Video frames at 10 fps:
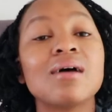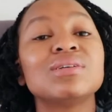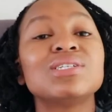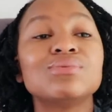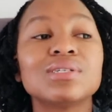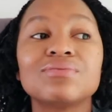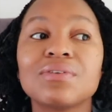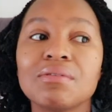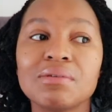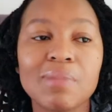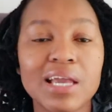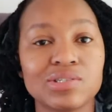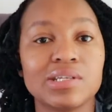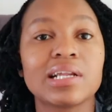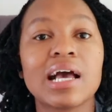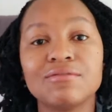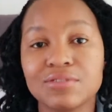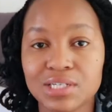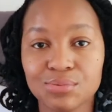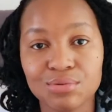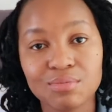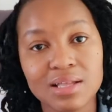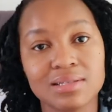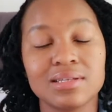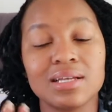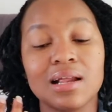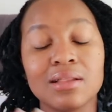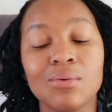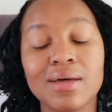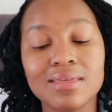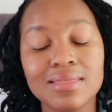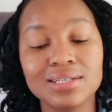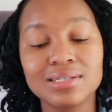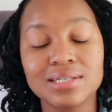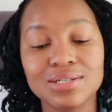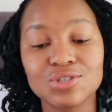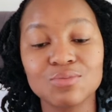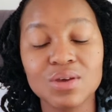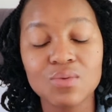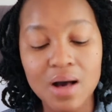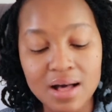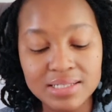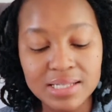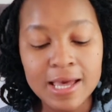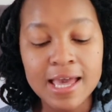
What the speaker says: But she was very patient and comforting with me, and said, the one thing that she said to me was,